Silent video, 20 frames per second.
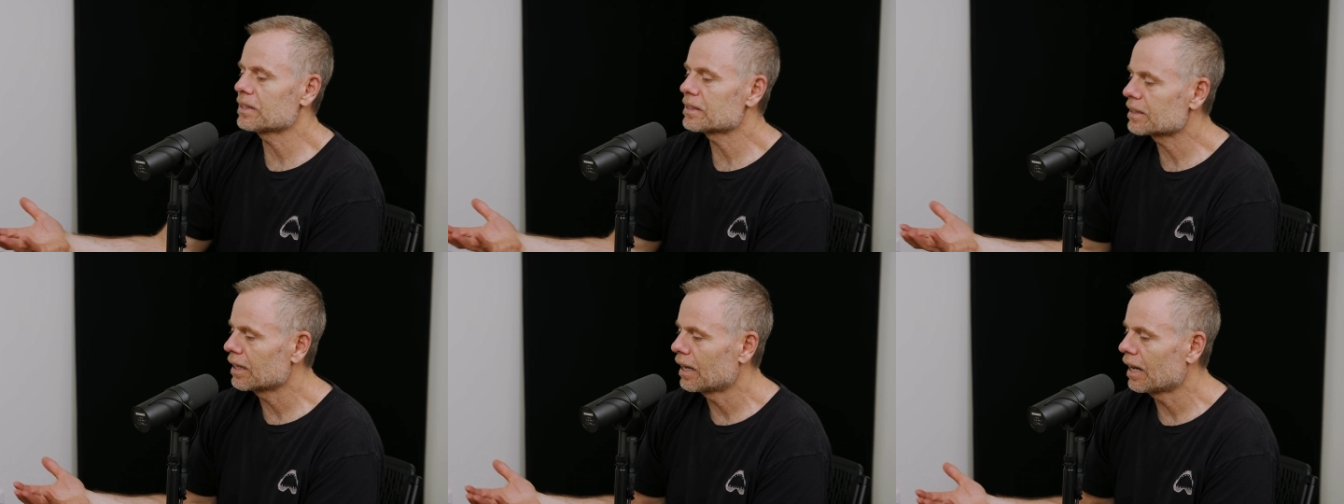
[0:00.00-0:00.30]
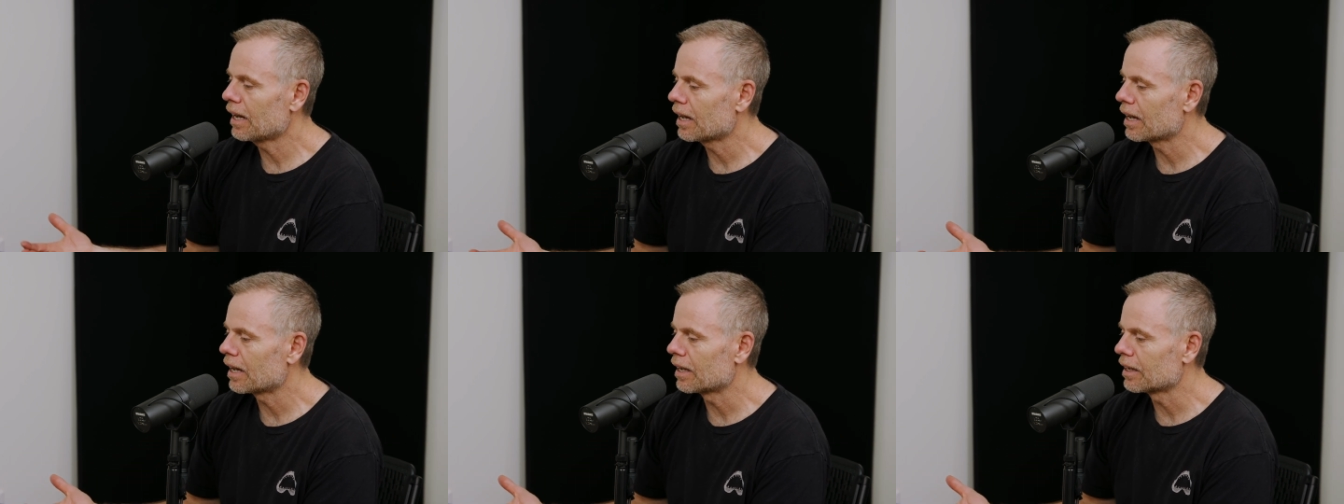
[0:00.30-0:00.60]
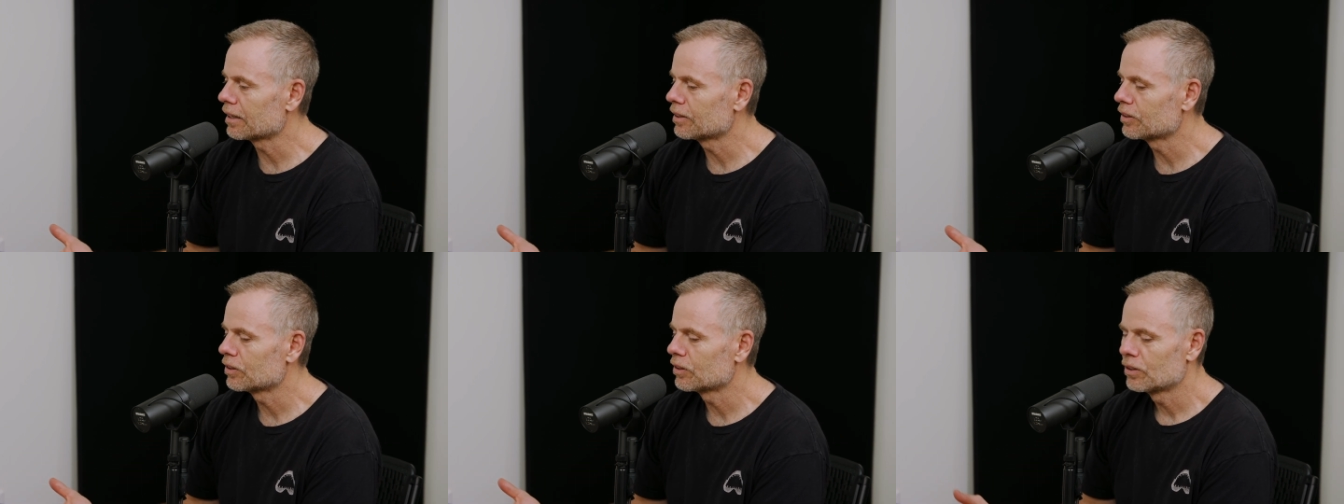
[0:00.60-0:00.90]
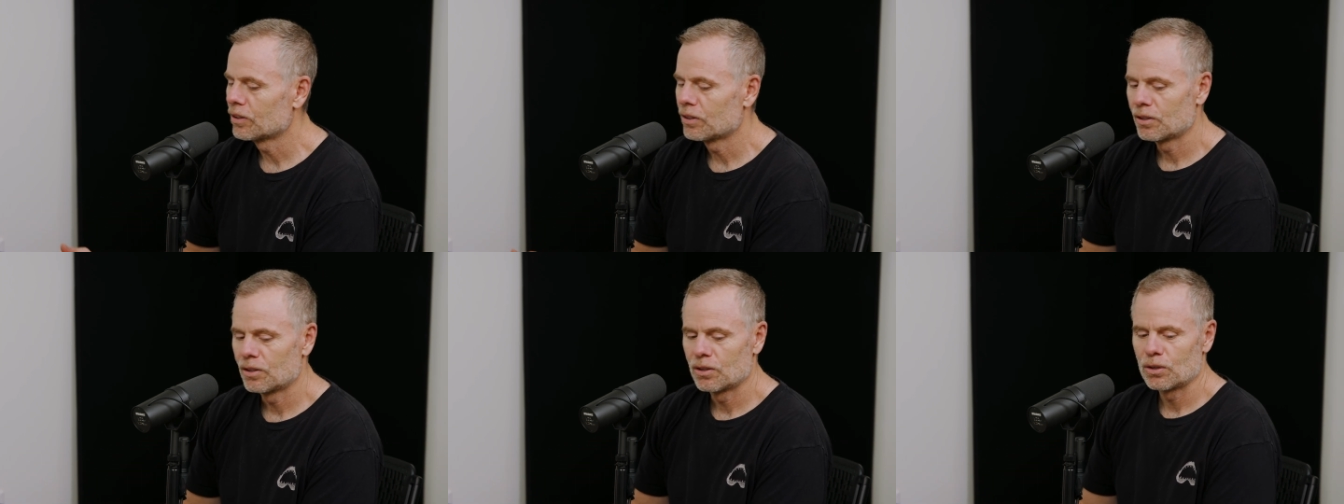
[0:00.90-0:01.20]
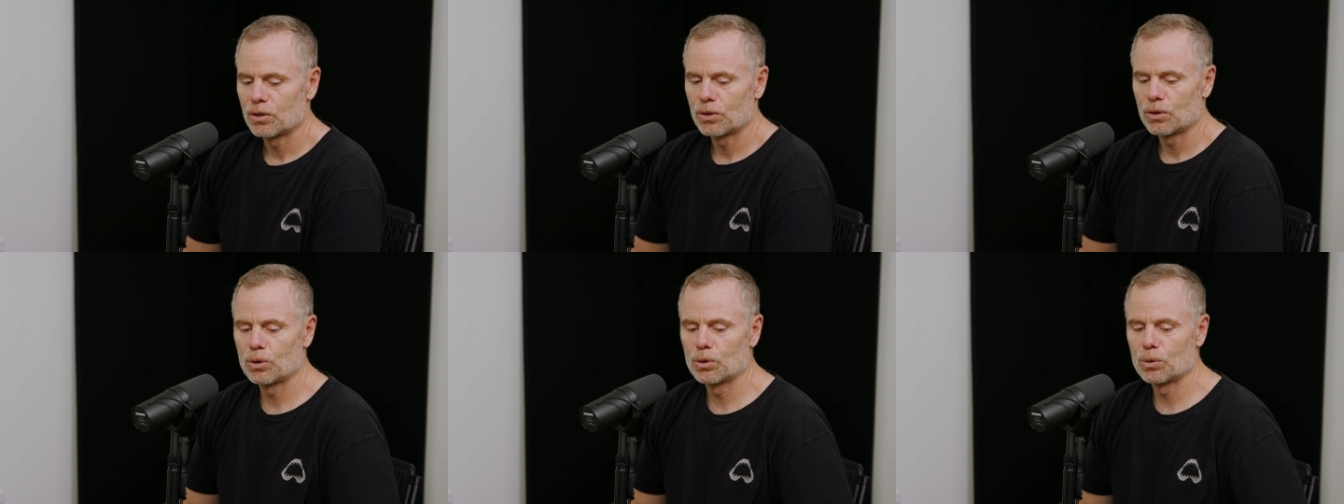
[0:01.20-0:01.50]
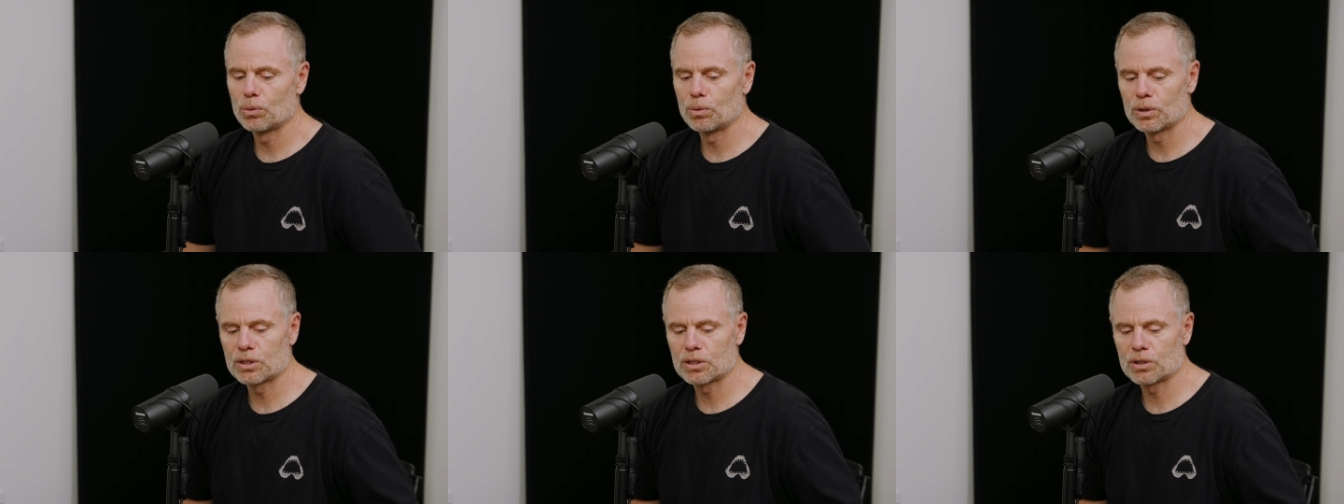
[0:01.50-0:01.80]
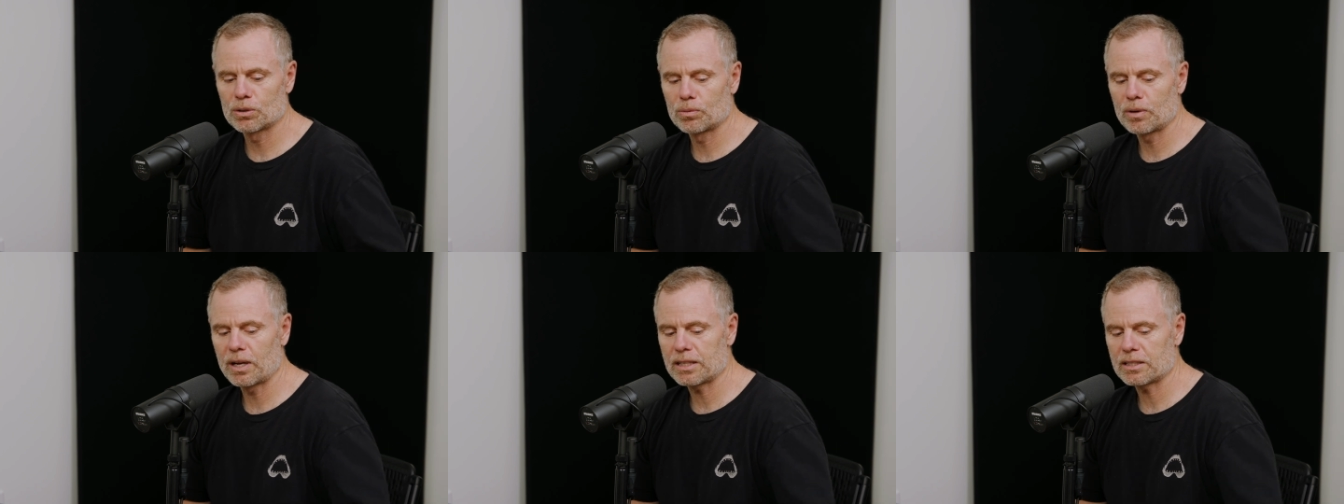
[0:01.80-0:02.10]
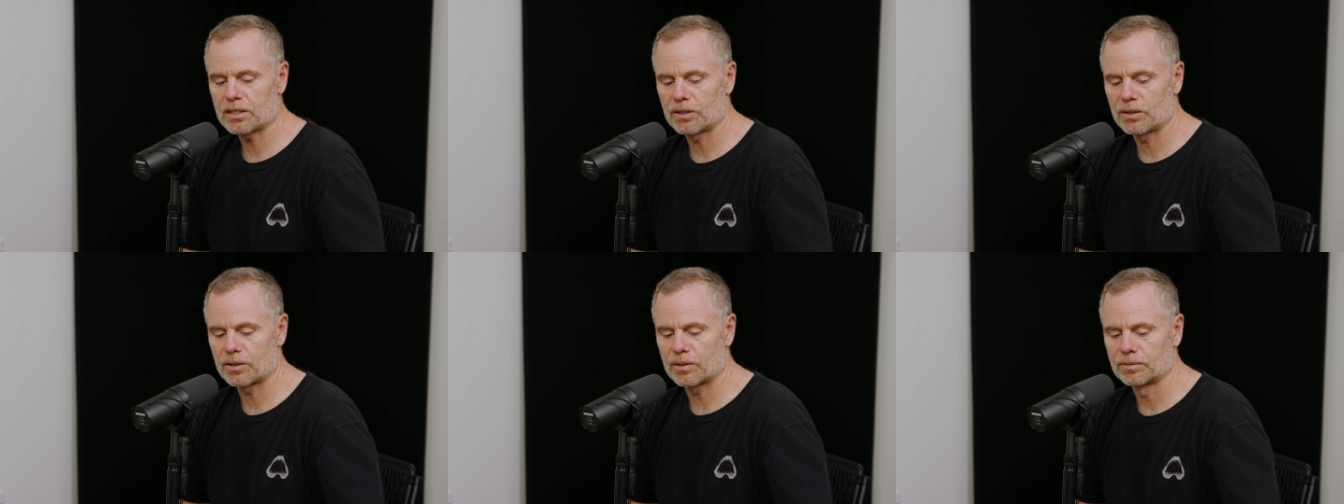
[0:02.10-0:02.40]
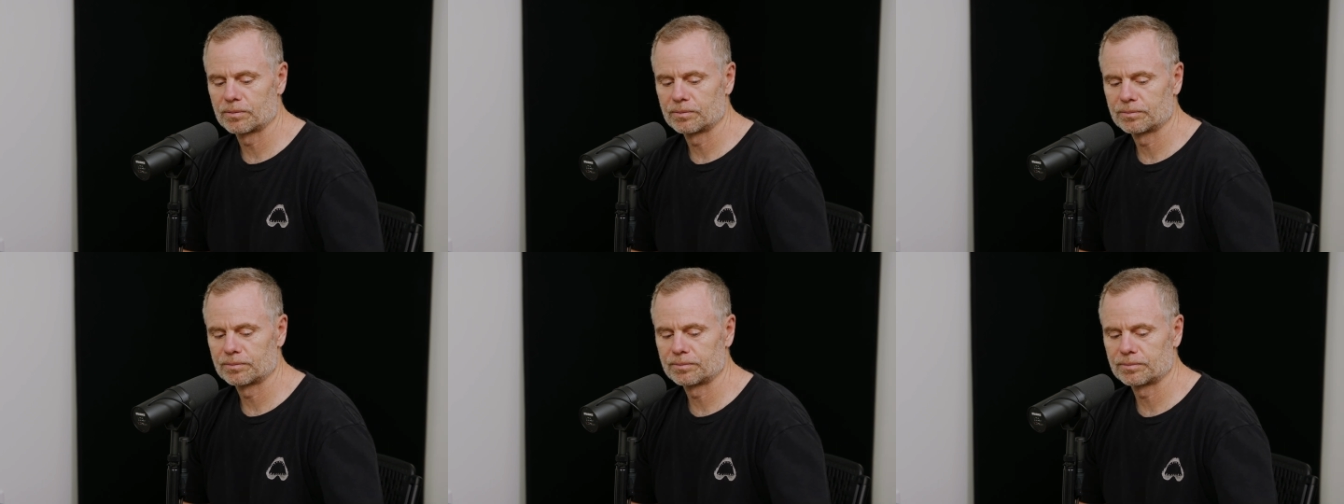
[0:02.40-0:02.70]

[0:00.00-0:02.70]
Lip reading: this guy who was a wrestler.